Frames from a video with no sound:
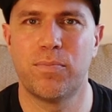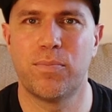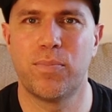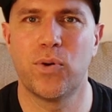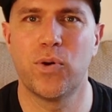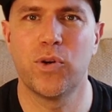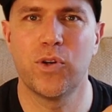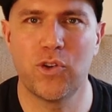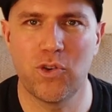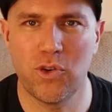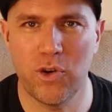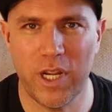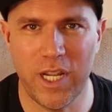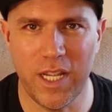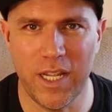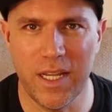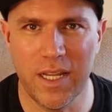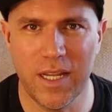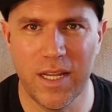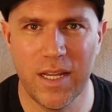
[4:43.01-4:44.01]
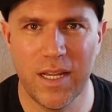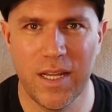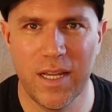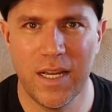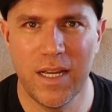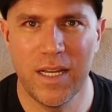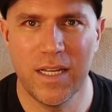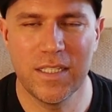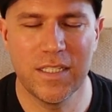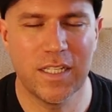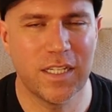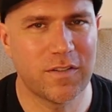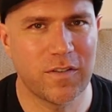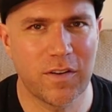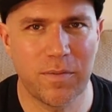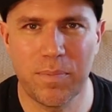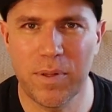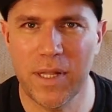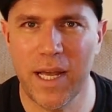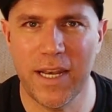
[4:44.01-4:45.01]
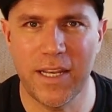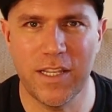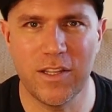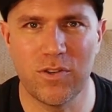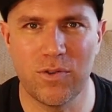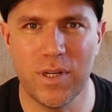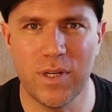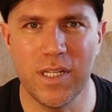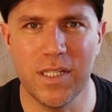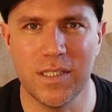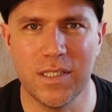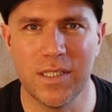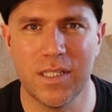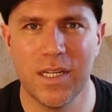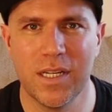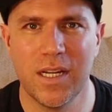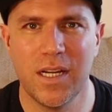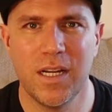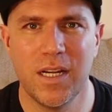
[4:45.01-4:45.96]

per tree, just for planting trees.